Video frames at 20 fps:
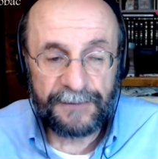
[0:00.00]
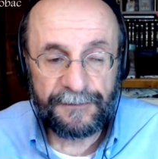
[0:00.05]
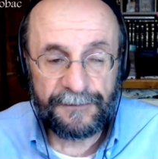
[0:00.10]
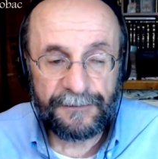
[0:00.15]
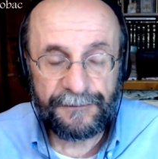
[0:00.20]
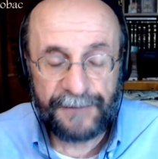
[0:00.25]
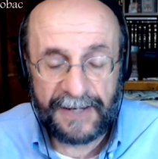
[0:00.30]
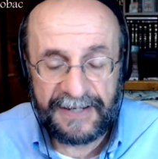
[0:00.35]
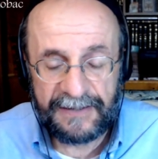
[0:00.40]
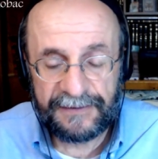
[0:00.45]

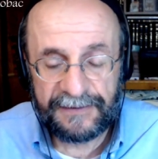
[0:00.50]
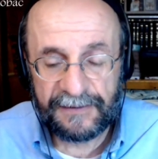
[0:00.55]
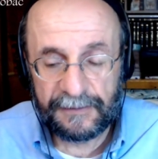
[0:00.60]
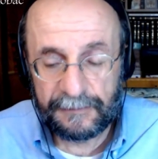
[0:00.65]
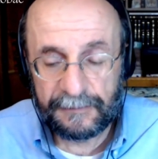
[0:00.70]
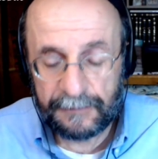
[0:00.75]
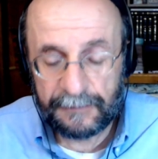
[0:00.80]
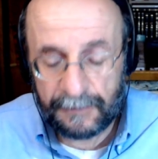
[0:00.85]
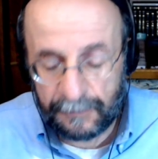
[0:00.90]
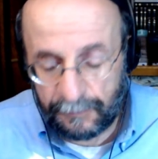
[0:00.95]
faith
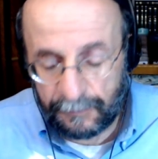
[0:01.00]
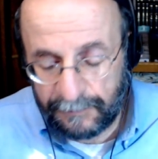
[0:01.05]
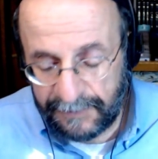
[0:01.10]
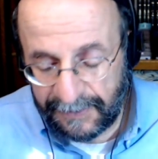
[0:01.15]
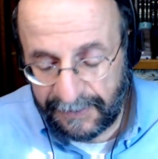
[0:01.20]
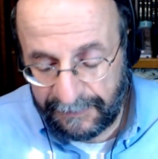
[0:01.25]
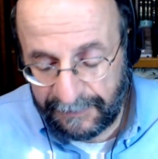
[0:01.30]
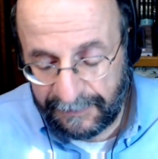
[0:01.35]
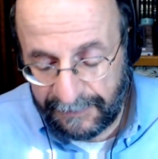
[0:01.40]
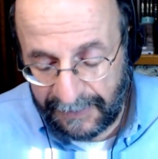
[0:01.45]

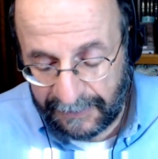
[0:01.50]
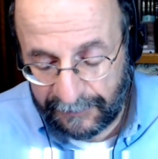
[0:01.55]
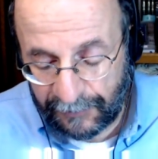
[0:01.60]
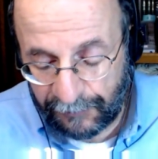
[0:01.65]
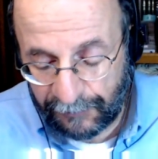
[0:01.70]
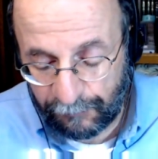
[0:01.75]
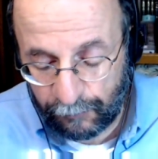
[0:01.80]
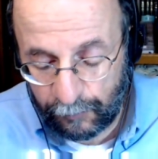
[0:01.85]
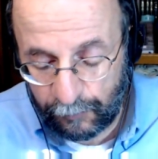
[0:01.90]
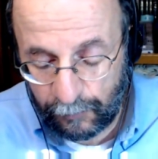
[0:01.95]
alone and not
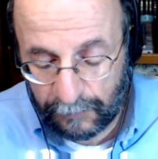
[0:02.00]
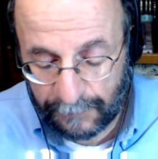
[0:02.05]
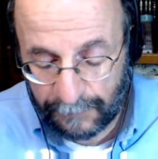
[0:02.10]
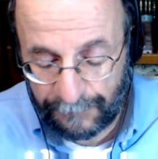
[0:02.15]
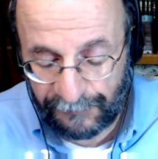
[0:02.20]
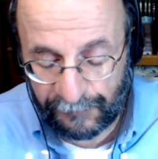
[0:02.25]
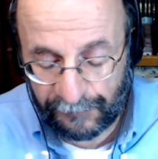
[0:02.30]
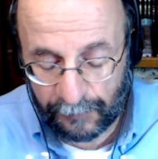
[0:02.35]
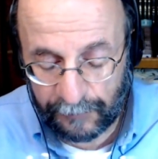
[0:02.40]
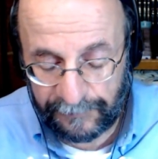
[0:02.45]
through
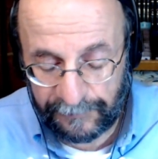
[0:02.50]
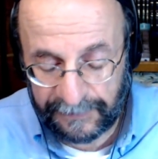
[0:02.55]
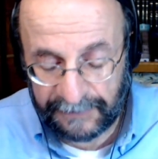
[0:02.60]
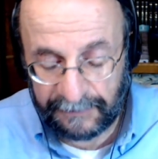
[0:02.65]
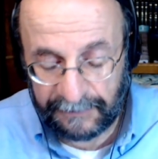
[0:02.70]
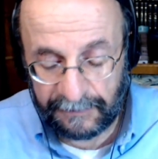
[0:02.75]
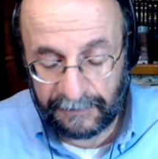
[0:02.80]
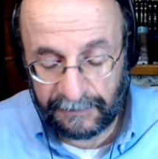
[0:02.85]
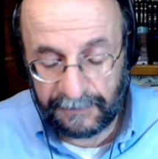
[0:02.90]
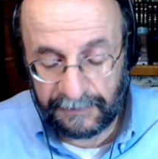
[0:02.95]

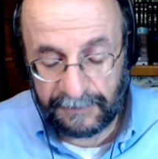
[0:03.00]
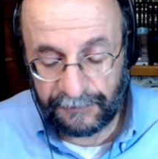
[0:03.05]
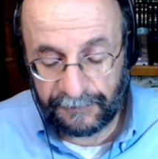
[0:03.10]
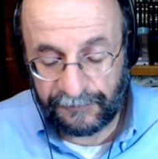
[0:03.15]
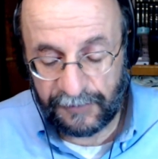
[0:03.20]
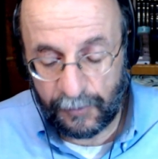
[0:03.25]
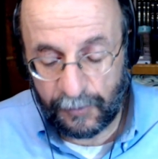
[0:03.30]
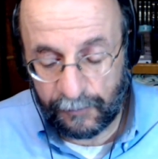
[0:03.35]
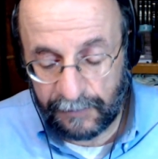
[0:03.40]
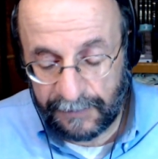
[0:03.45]
observing the
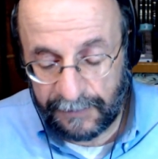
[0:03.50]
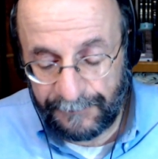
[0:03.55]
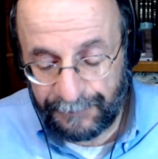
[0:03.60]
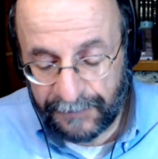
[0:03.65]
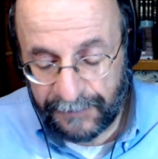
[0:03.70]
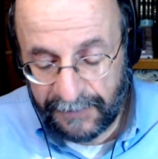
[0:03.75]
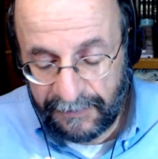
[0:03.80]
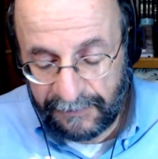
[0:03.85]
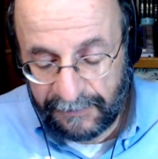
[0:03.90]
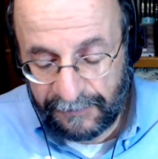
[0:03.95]
Torah.
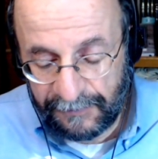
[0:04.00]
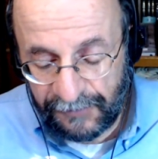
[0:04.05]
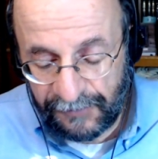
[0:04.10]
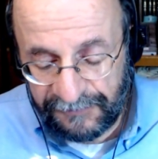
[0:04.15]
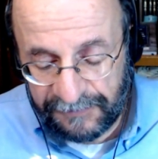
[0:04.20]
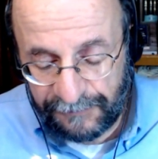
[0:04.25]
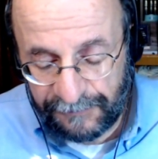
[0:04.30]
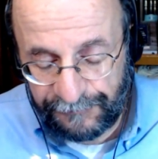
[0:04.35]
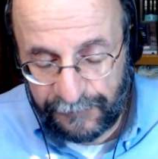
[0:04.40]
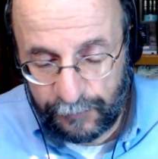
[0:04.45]
There's
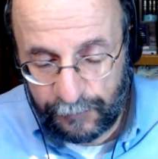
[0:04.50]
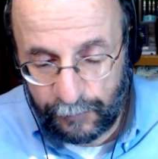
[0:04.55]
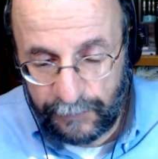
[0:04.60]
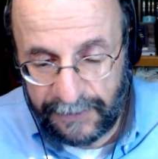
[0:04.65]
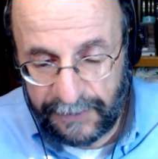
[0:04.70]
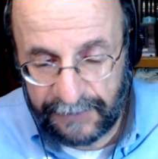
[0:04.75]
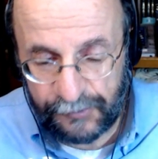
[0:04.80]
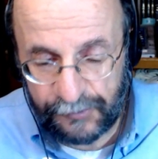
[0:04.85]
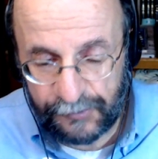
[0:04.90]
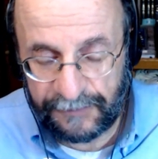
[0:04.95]
just a few
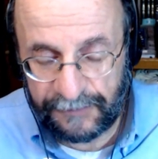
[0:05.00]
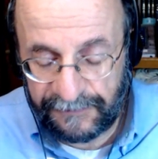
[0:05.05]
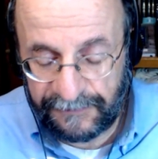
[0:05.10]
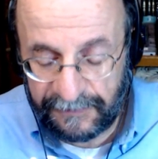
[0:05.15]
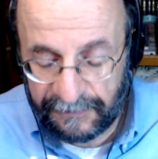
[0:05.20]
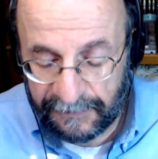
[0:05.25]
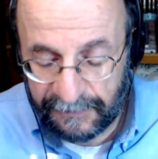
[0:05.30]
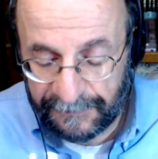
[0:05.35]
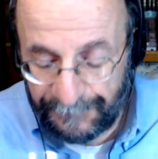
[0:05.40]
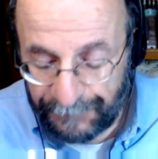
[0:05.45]
hitches
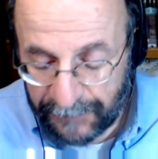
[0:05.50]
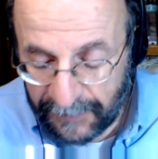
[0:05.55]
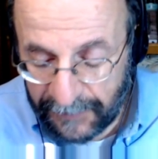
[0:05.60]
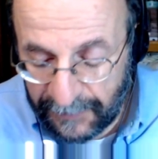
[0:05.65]
here.